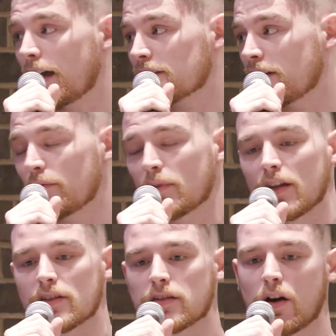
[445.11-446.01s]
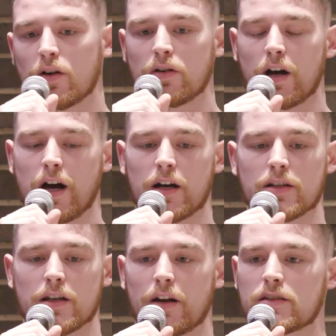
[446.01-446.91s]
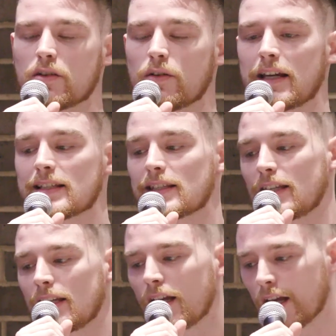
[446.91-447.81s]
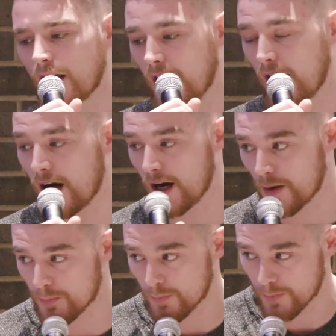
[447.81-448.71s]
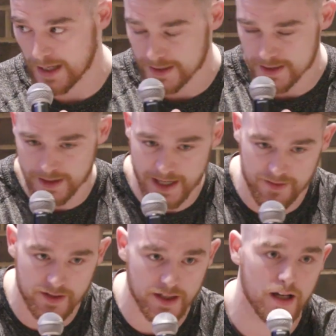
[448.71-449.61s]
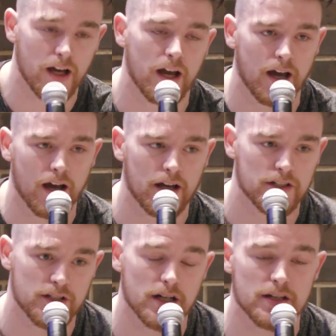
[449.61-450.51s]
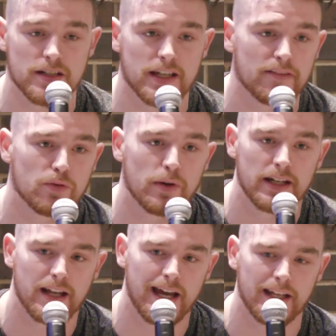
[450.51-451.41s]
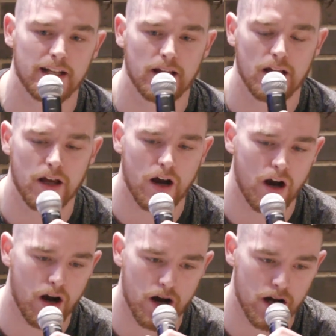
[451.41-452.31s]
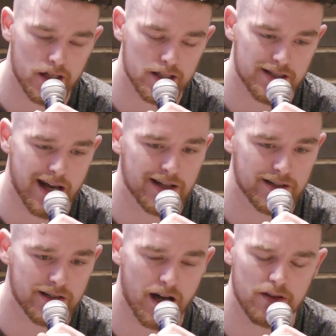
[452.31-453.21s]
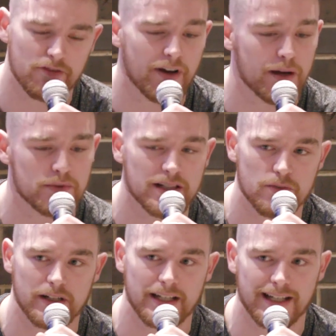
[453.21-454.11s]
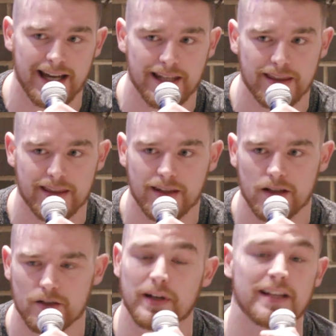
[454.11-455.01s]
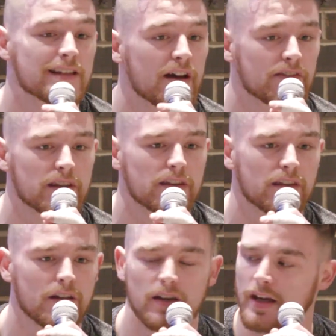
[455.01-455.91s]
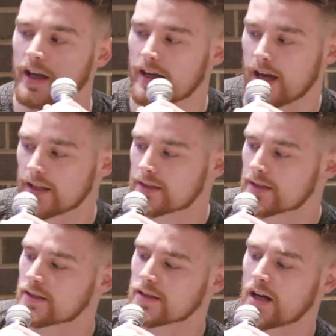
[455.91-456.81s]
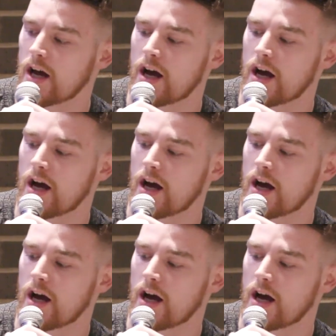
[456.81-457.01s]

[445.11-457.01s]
thanks for having me on the show. Shout out to UIC. We actually have a jersey giveaway night on February 27th against